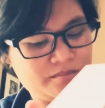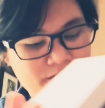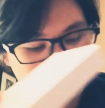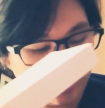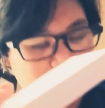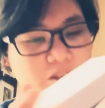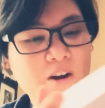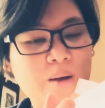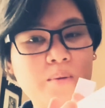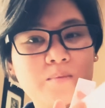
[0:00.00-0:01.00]
All this
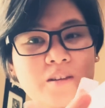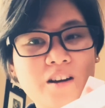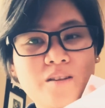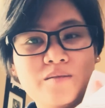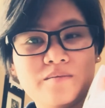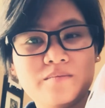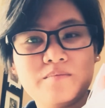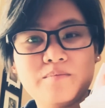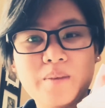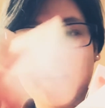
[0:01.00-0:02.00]
crap comes out.
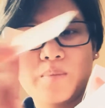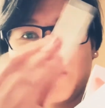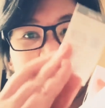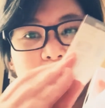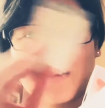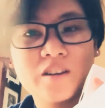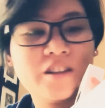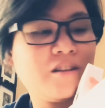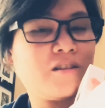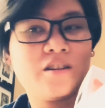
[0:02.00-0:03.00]
Paper, warranty
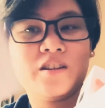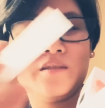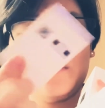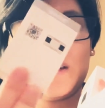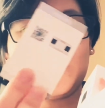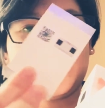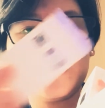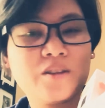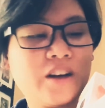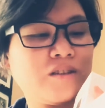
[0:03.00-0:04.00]
card, whatever, the
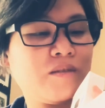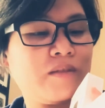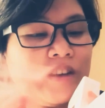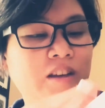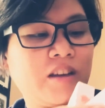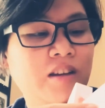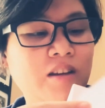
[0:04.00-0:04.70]
scratch off thing.